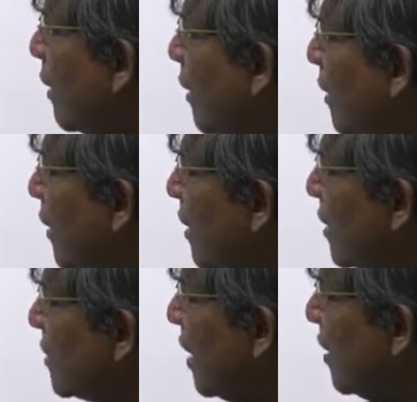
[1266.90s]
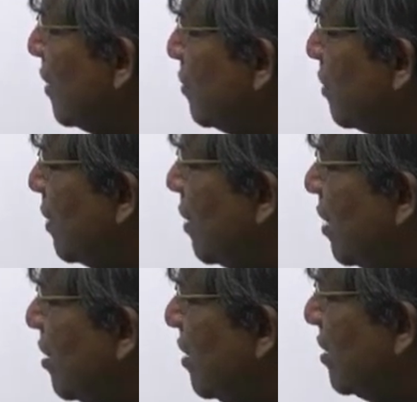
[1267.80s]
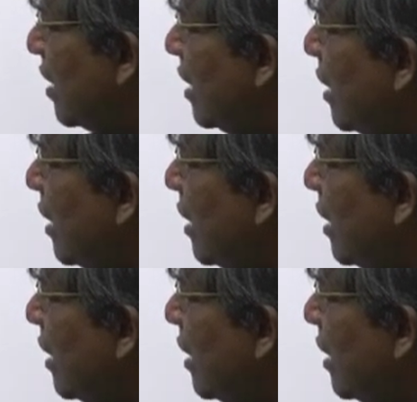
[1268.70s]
As I have written